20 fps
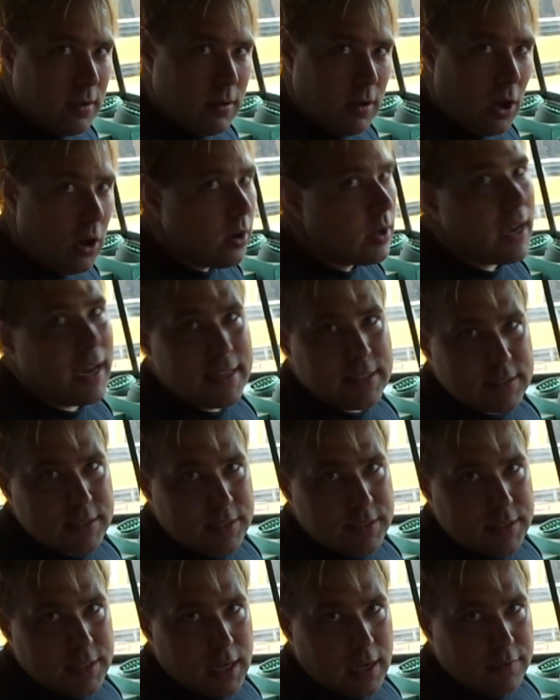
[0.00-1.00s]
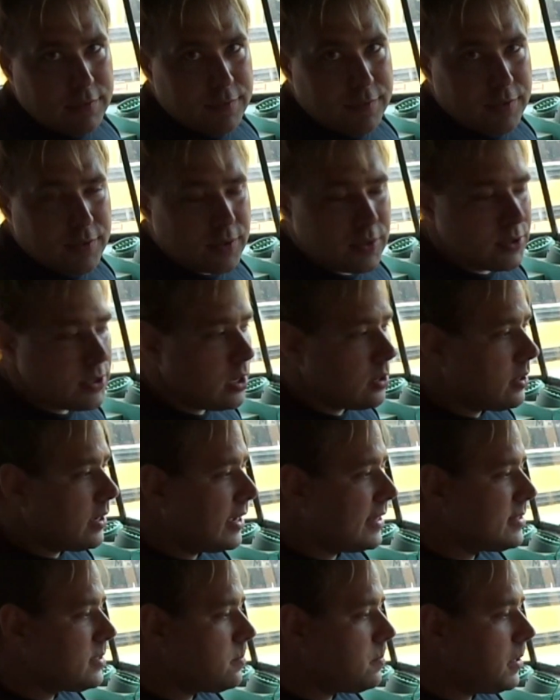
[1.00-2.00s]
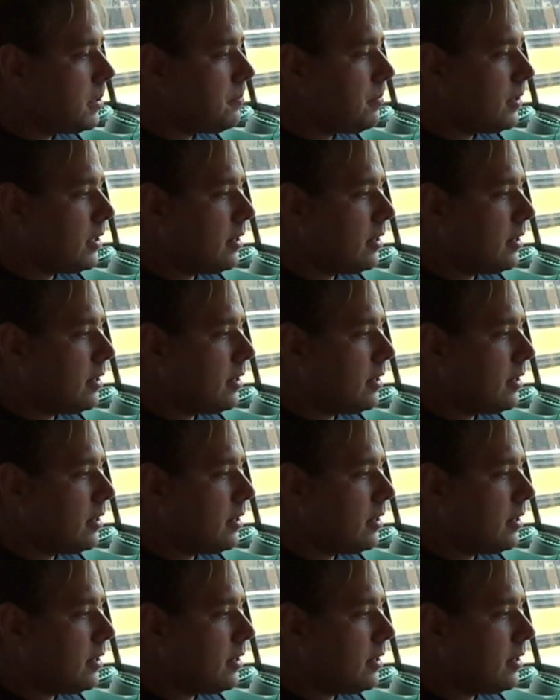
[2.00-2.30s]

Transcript: all kinds of stuff. There's all kinds of people